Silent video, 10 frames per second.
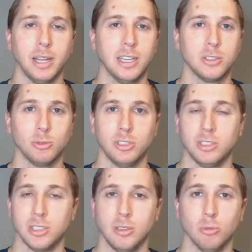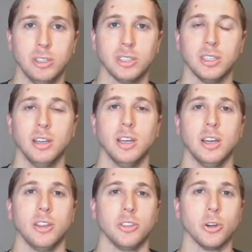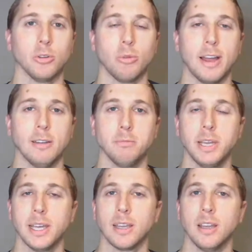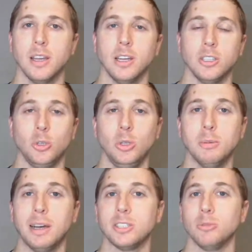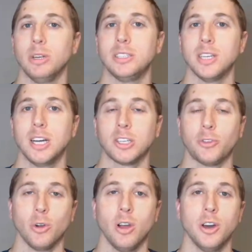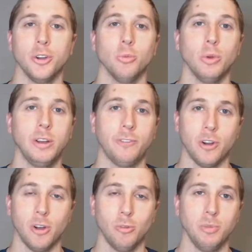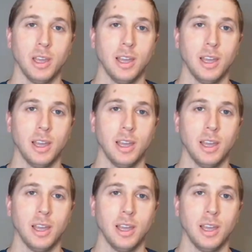Baneas was just a recent third-round pick to the Boston Red Sox for Hunter Renfro.